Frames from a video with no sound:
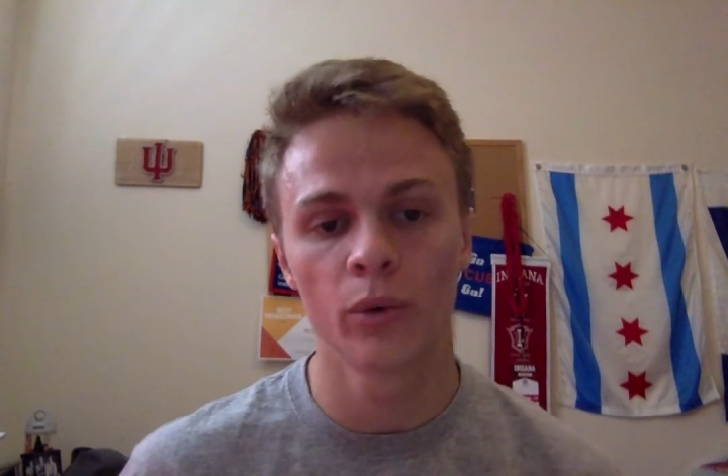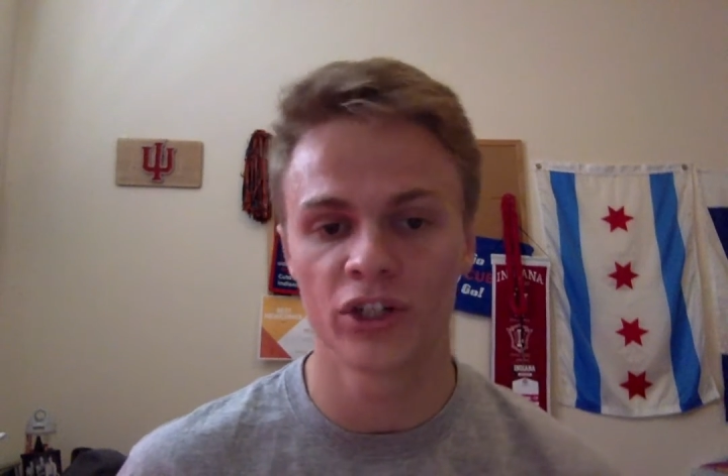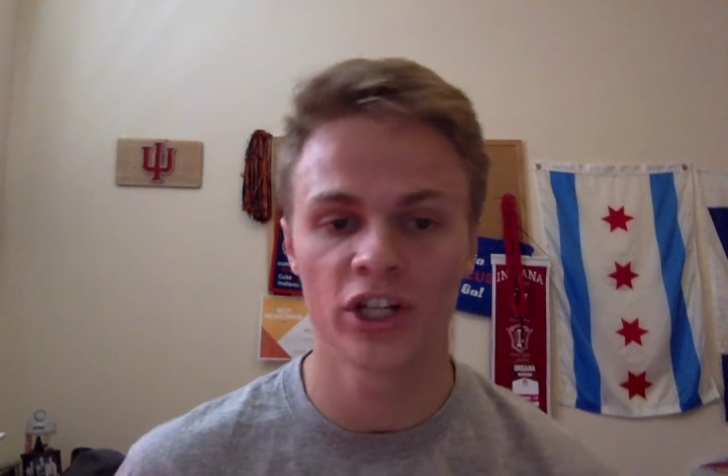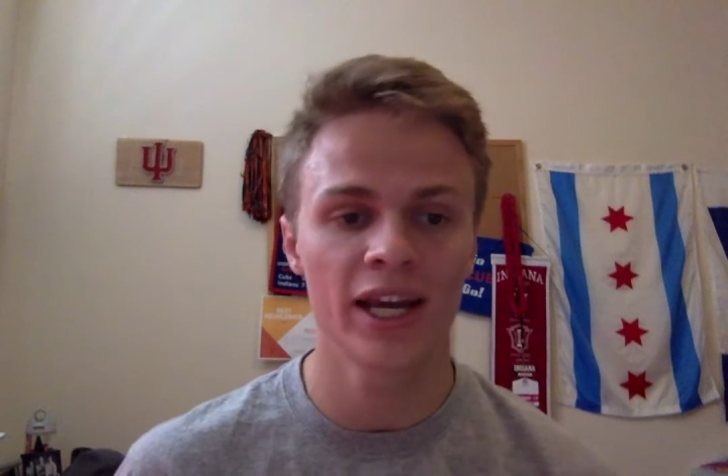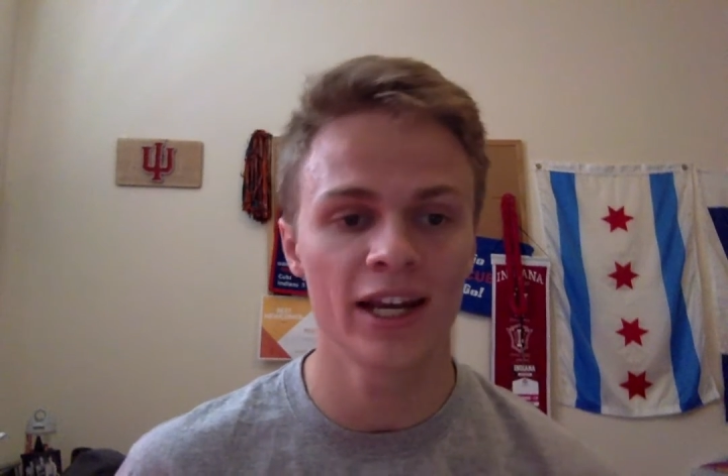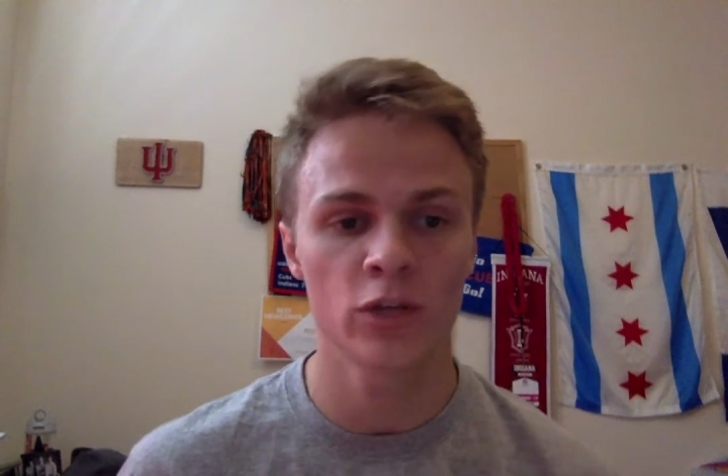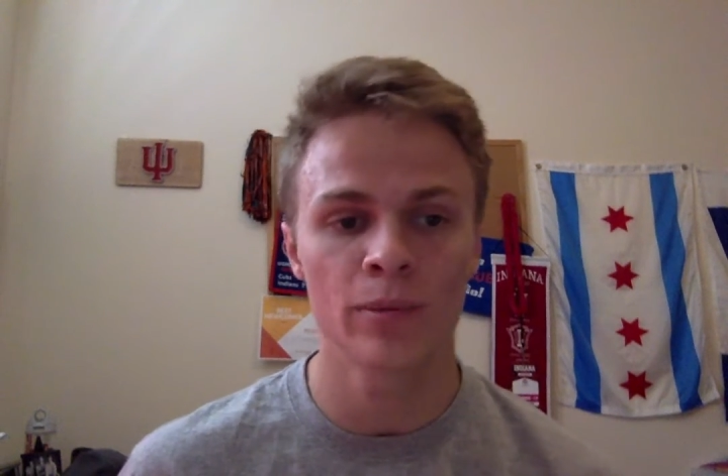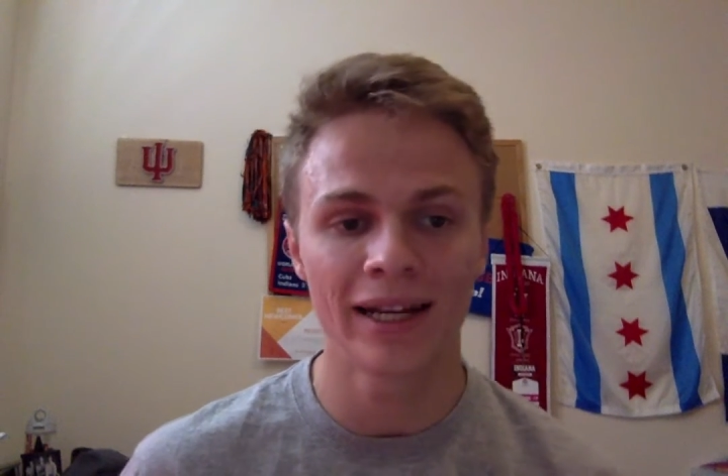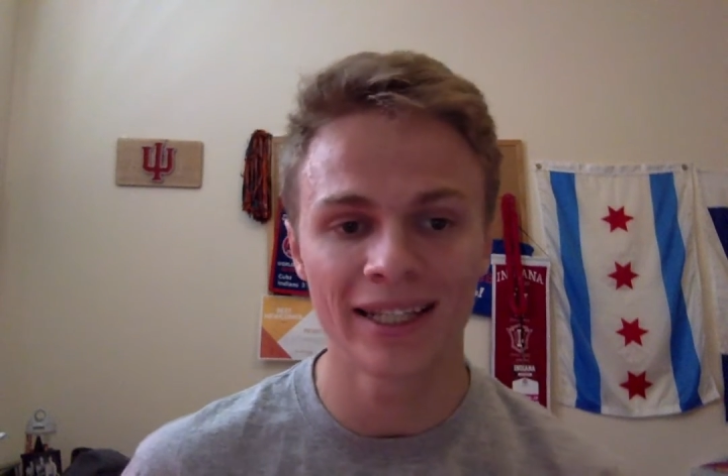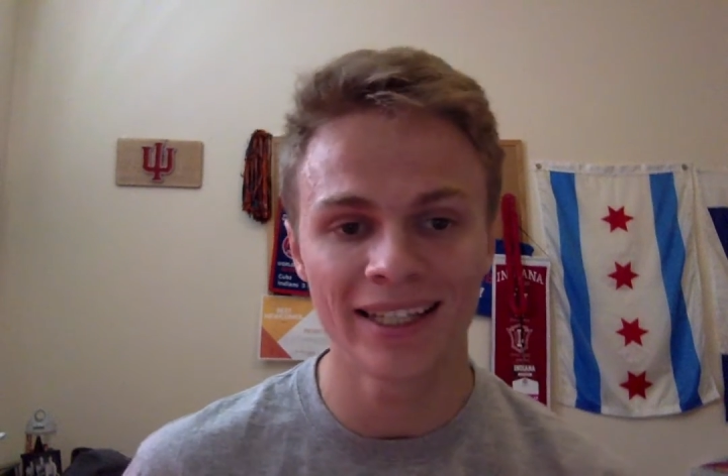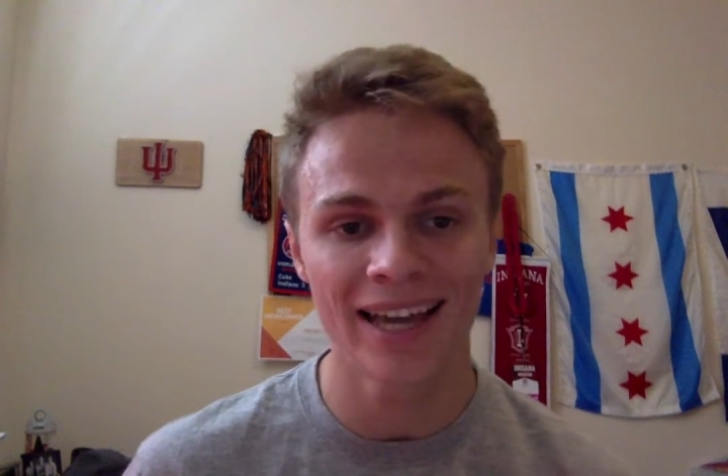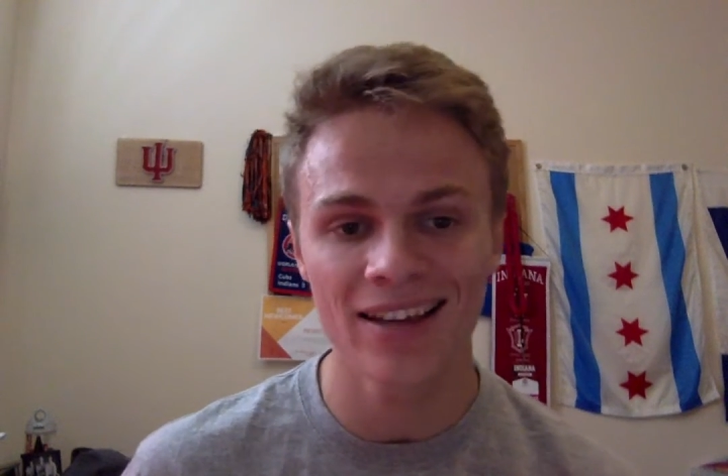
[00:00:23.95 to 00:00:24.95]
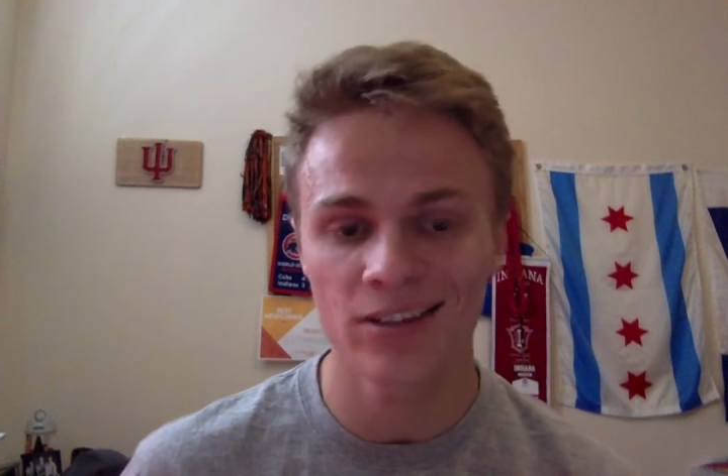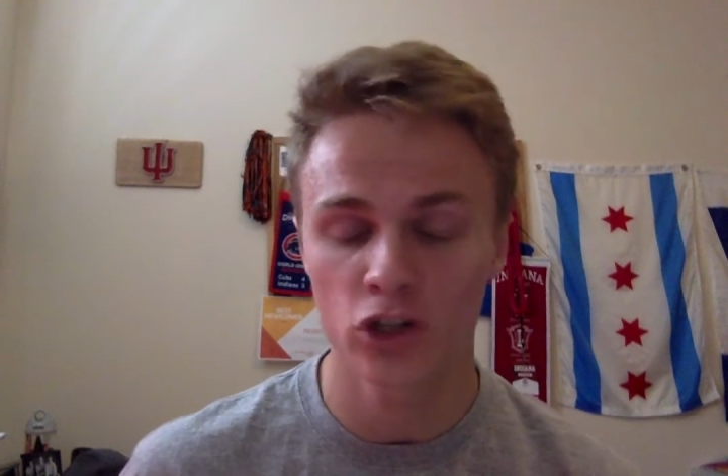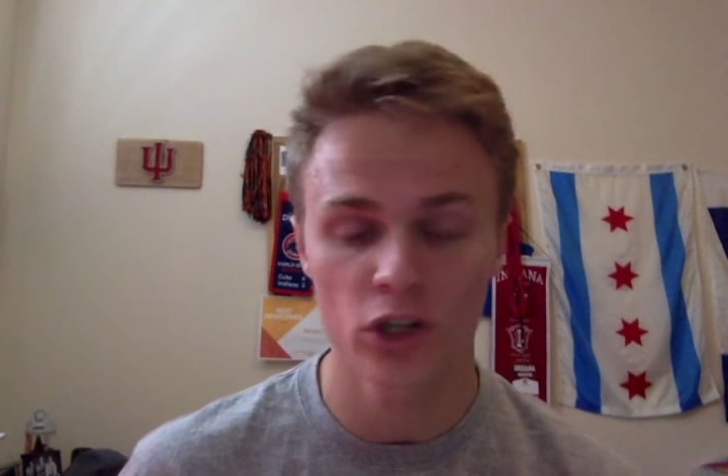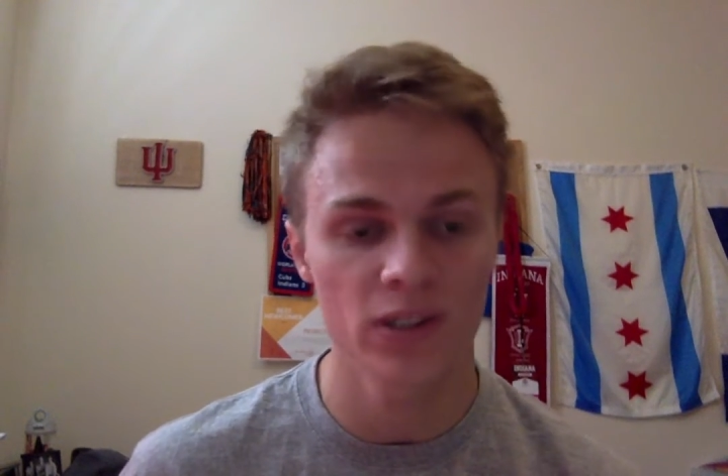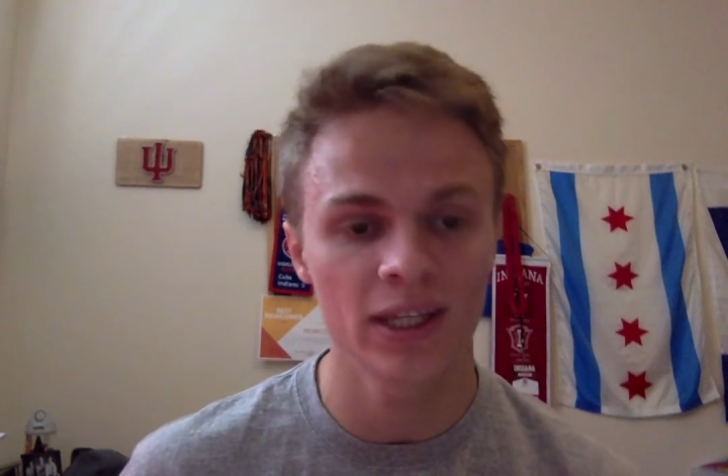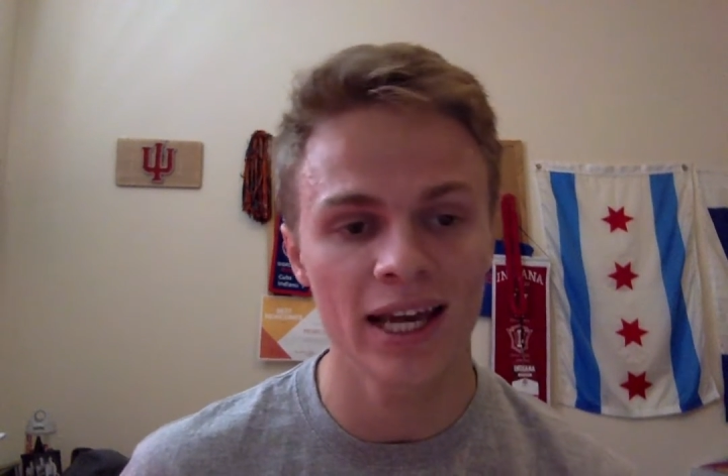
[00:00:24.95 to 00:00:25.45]
which again is my guess,
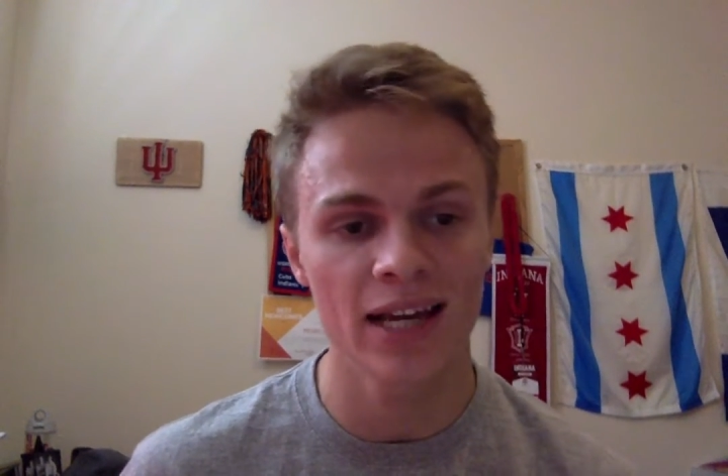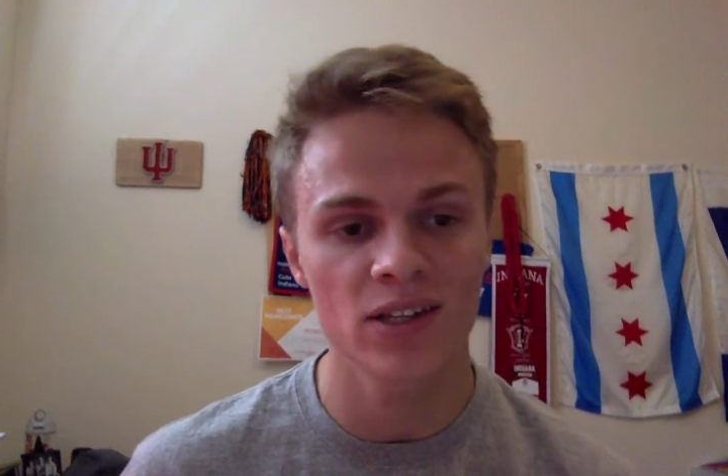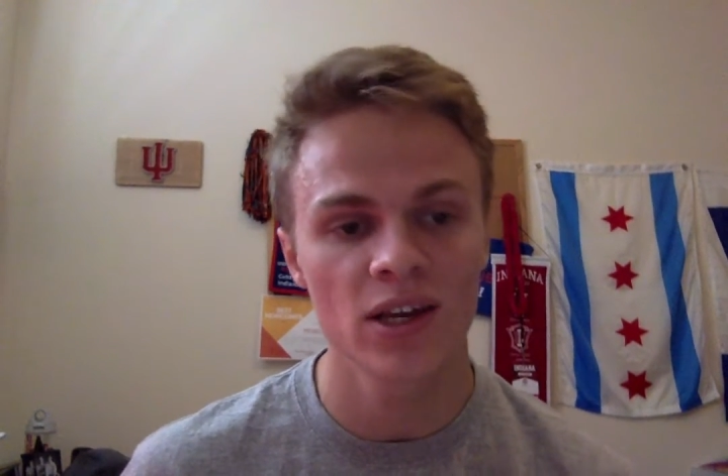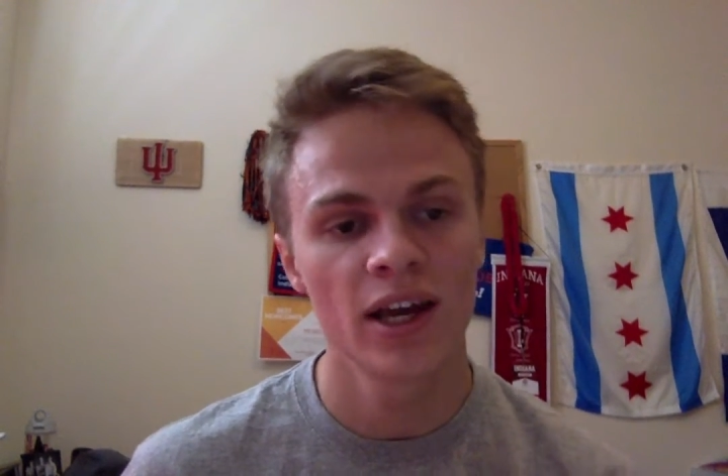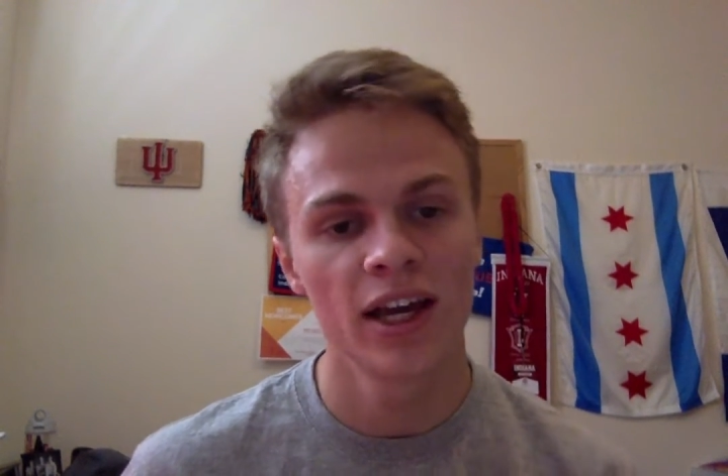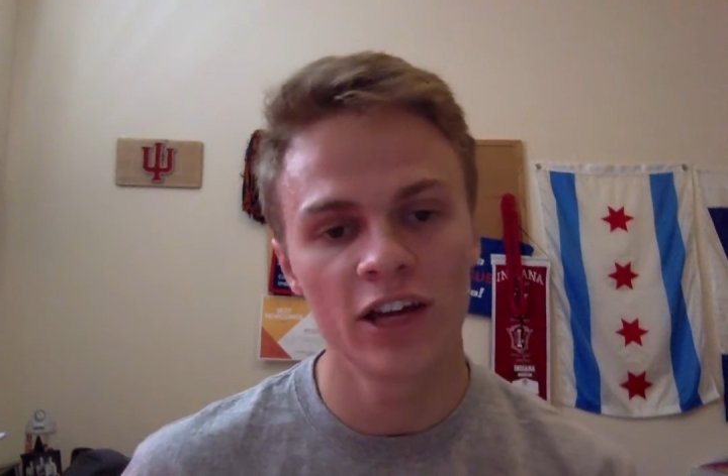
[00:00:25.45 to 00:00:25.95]
just a guess.